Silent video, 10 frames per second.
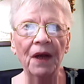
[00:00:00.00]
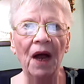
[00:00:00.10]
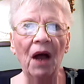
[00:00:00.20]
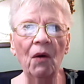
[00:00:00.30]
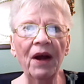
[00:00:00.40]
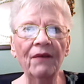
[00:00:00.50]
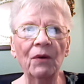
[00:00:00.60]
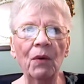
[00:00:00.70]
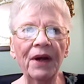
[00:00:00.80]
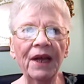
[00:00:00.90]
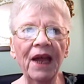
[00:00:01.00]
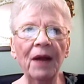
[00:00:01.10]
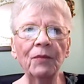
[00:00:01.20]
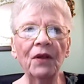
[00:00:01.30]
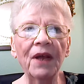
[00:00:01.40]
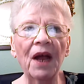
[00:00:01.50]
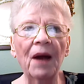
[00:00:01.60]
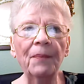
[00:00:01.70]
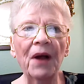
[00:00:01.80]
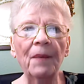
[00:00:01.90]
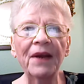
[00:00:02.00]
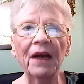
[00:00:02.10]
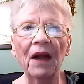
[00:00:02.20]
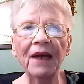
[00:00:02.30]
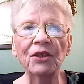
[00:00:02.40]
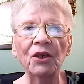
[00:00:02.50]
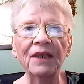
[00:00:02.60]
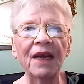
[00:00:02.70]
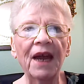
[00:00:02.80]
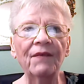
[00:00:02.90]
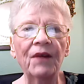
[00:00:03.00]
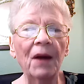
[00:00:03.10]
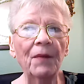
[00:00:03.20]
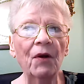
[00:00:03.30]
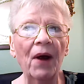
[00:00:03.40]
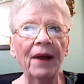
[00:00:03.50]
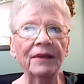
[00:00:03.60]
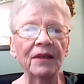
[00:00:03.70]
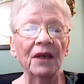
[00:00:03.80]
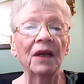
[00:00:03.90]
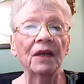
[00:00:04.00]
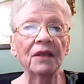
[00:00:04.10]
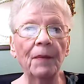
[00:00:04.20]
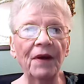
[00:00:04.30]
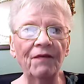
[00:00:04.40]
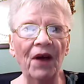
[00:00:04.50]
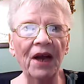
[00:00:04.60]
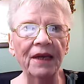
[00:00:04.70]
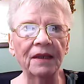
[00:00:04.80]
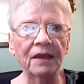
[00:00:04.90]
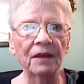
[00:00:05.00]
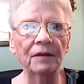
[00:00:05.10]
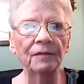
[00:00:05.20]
However, when it came to the upcoming elections, he gave Democrats some advice.